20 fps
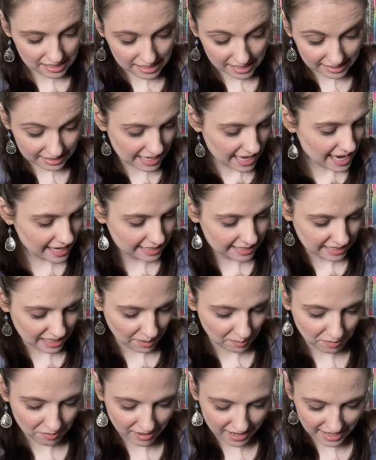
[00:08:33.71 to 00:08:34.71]
in the exact
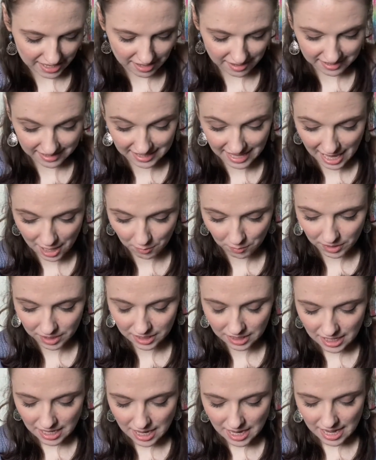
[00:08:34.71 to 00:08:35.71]
same vein as that
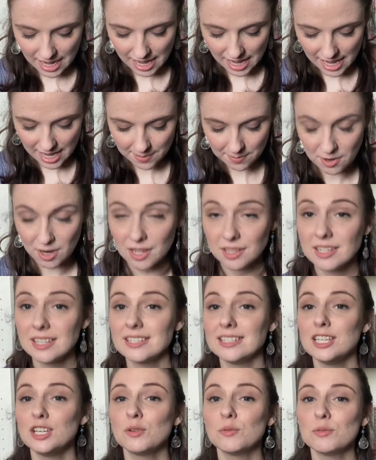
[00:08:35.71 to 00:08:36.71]
one are
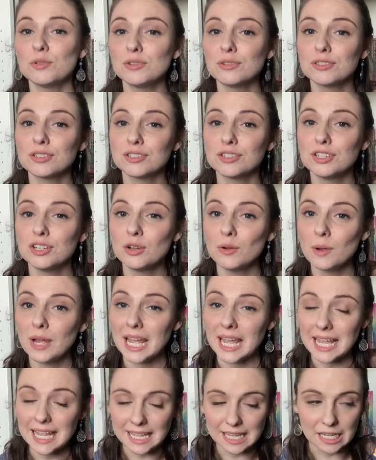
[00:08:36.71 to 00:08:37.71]
the sequels
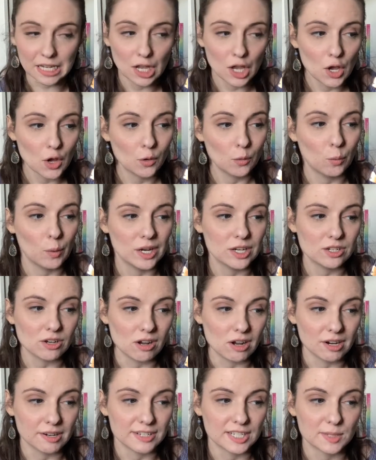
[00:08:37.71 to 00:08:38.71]
to Ink, which
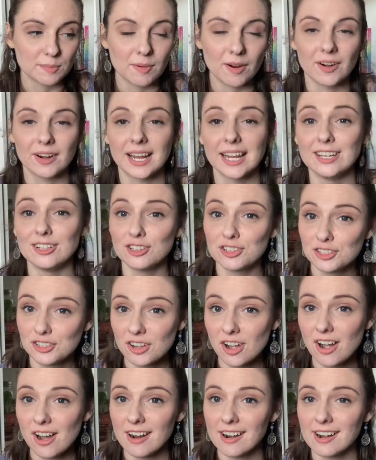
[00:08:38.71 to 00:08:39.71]
are Spark and
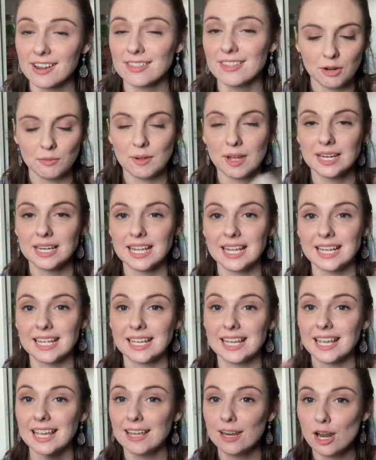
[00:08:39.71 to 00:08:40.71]
Scar. I read
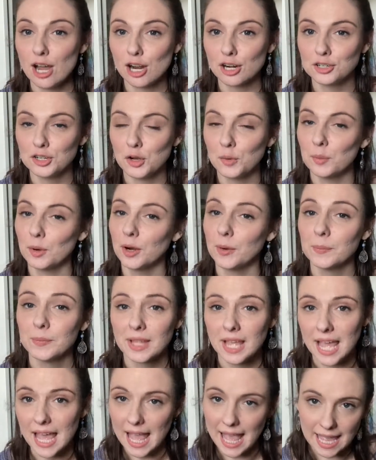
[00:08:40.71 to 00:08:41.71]
Ink in October
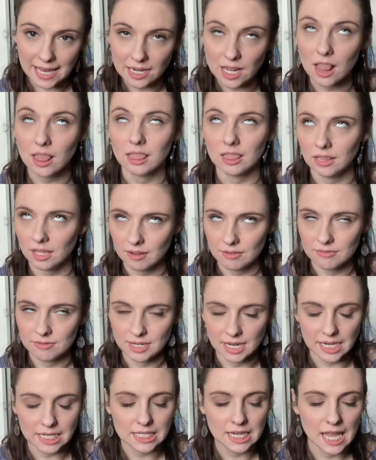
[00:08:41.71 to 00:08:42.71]
and
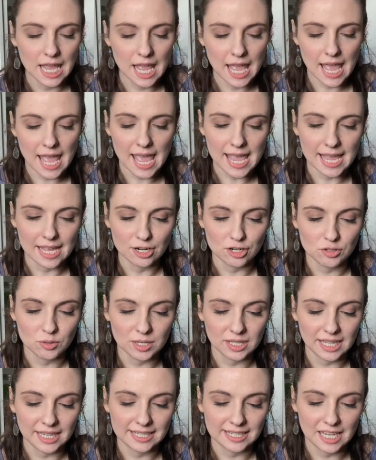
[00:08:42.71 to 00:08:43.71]
loved it, and
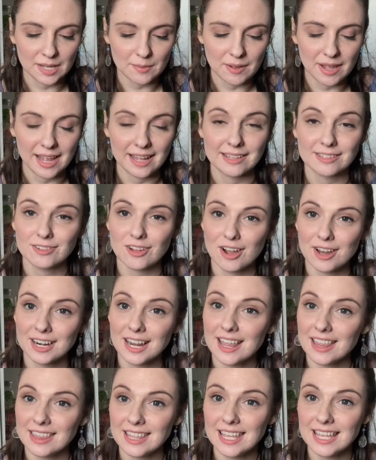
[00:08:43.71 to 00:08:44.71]
so I'd like to get my hands
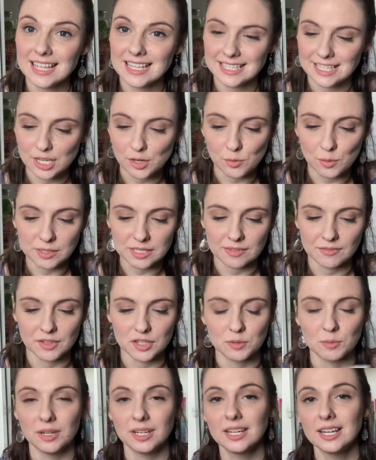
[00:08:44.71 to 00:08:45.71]
on the sequels of
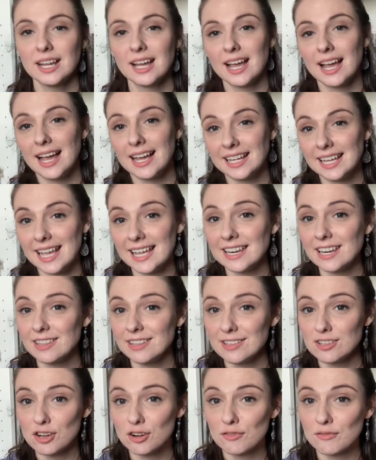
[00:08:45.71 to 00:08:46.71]
this one. Again,
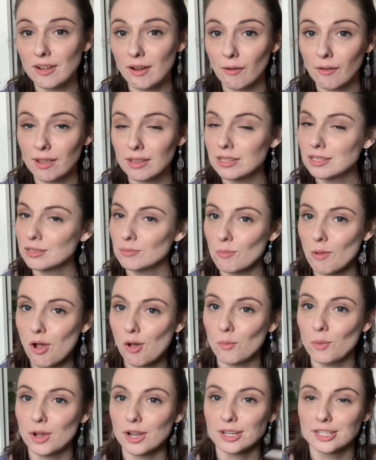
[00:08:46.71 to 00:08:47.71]
these are very
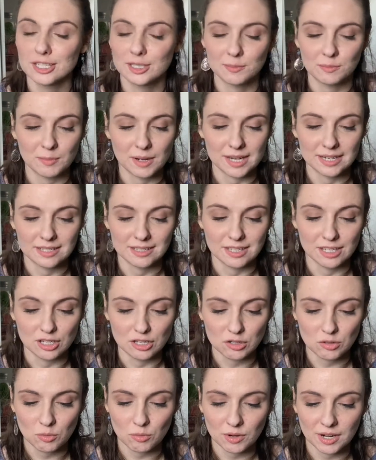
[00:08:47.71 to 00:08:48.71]
small books, but the
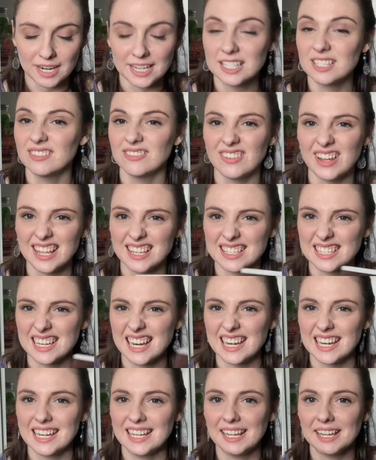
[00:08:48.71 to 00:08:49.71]
story is
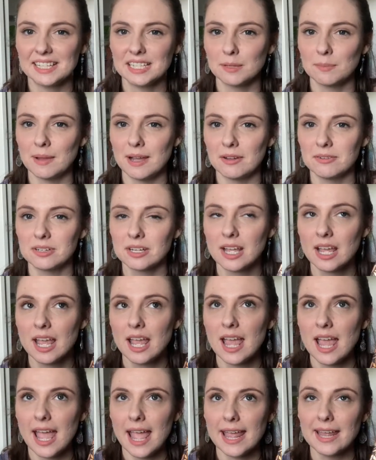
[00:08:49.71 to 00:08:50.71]
fascinating. It's about
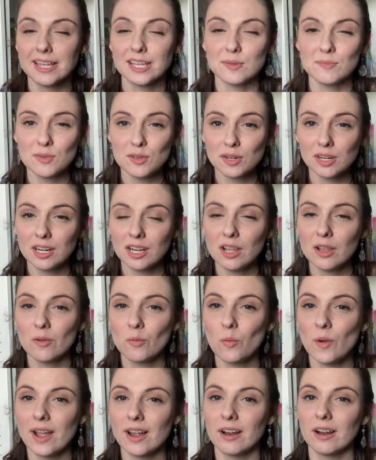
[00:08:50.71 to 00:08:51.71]
a community
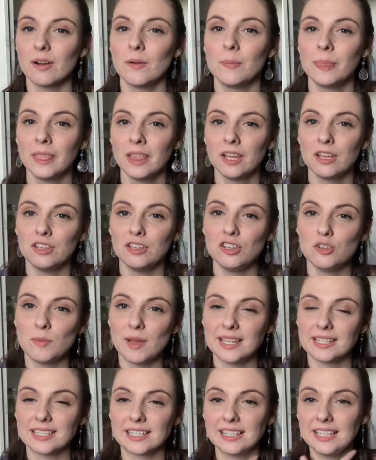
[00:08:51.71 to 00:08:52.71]
where you
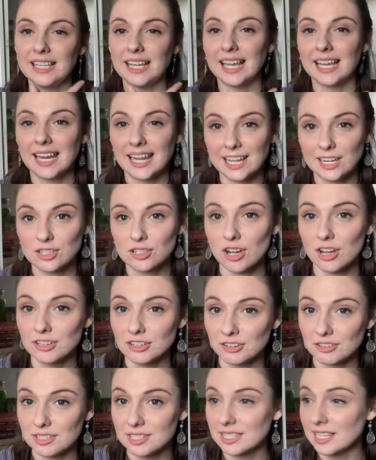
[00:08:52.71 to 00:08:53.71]
basically get inked
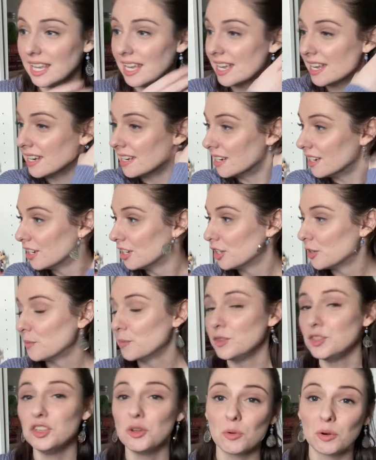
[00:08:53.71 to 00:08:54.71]
on your skin
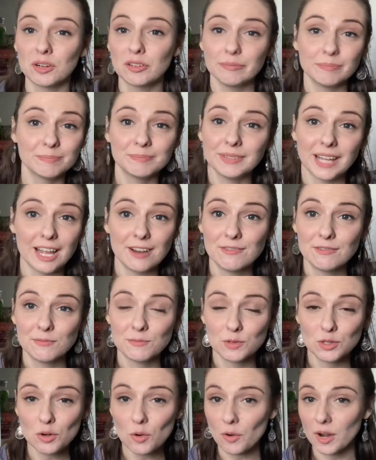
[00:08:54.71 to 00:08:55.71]
your life
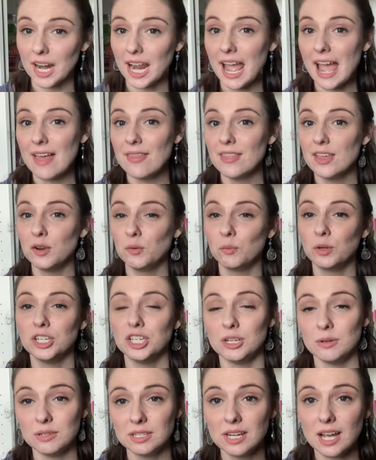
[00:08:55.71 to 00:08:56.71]
story, and then
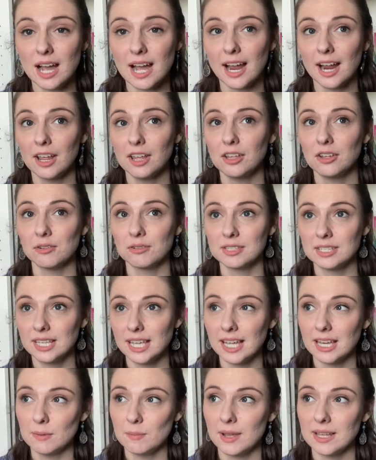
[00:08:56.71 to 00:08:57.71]
when you die, your
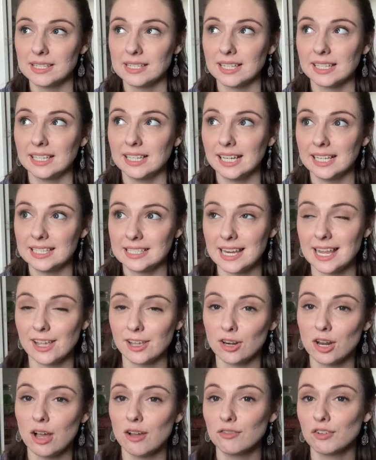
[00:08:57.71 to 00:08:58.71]
skin basically gets
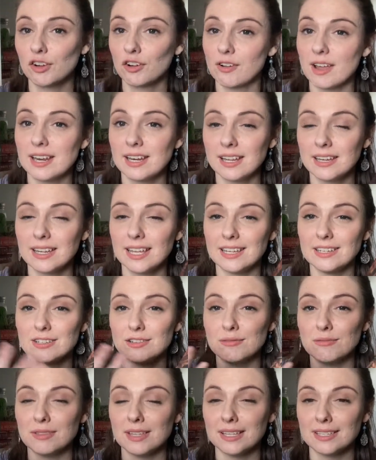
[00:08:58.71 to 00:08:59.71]
taken off, created
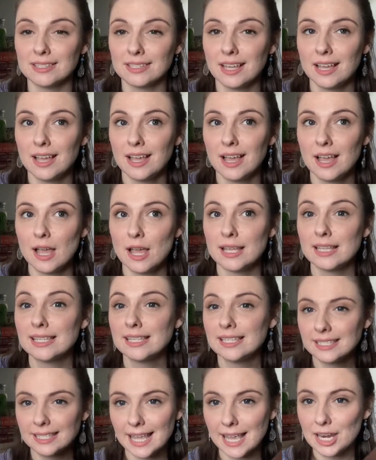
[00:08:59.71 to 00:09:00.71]
into this
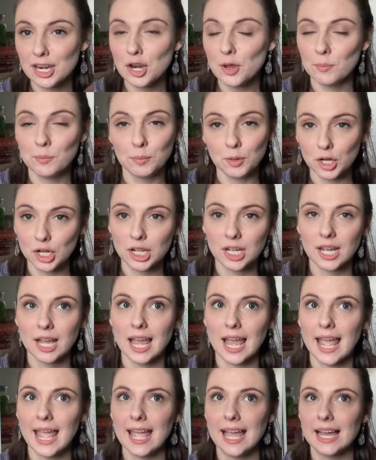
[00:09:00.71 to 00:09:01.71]
skin book,
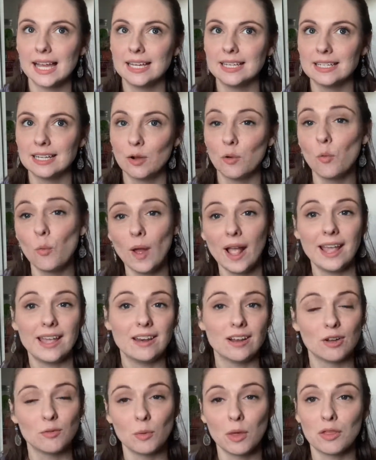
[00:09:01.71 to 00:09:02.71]
and
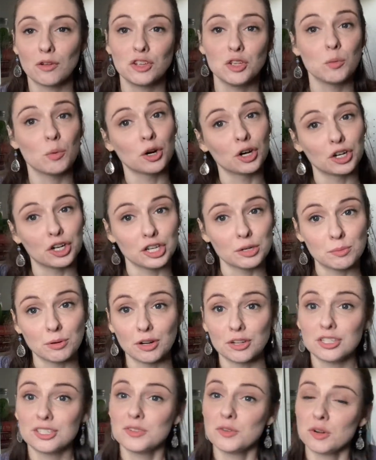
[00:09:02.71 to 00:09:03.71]
weighed on whether you are a good
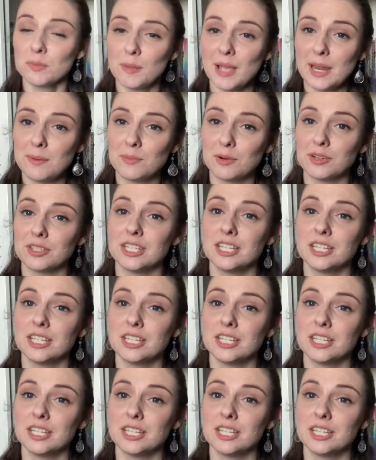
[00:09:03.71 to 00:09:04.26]
person or a bad